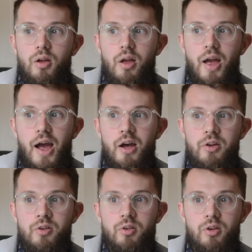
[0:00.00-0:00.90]

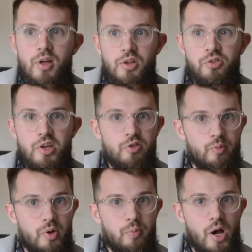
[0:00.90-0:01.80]
had that schism
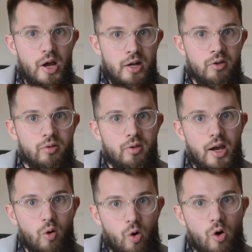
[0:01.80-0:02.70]
in mind
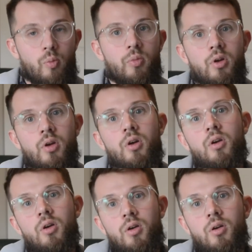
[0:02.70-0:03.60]
at all,
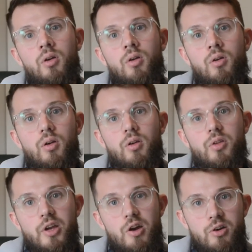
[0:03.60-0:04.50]
the
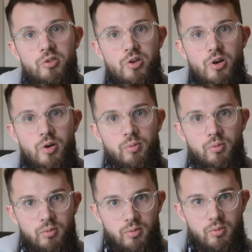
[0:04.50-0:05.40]
character
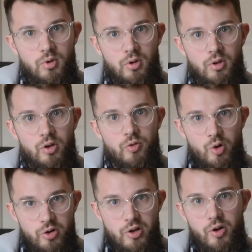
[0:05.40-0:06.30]
of
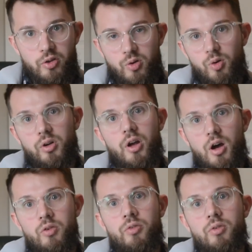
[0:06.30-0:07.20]
Rodya Raskolnikov